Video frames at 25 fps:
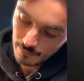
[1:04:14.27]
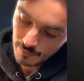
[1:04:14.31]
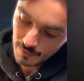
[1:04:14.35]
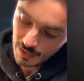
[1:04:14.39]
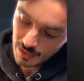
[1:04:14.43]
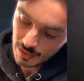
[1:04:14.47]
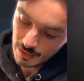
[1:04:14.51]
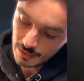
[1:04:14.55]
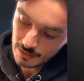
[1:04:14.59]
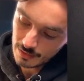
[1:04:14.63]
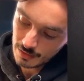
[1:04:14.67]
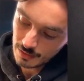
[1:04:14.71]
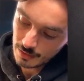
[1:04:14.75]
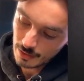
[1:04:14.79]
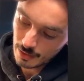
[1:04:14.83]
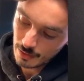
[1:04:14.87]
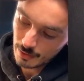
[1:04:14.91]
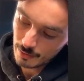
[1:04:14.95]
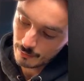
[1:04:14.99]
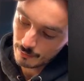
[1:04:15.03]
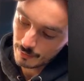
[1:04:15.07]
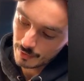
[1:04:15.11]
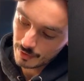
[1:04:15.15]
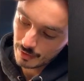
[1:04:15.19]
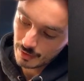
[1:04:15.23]
easy
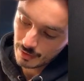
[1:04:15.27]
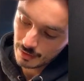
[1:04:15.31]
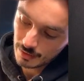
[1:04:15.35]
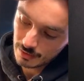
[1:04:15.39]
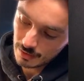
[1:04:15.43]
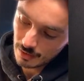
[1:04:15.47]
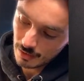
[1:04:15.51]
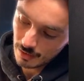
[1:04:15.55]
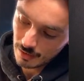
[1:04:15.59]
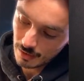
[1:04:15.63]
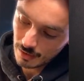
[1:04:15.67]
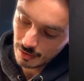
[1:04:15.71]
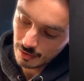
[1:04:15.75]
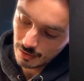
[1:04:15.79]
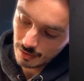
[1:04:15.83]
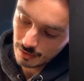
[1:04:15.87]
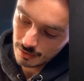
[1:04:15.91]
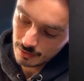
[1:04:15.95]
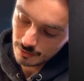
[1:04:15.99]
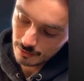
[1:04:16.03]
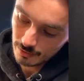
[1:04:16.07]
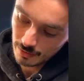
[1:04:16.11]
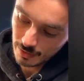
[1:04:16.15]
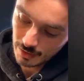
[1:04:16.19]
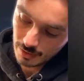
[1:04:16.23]
going with these
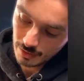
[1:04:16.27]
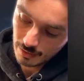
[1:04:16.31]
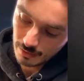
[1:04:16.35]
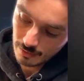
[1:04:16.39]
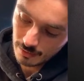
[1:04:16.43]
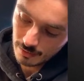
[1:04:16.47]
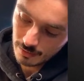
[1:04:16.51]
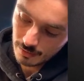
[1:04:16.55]
highlights on here.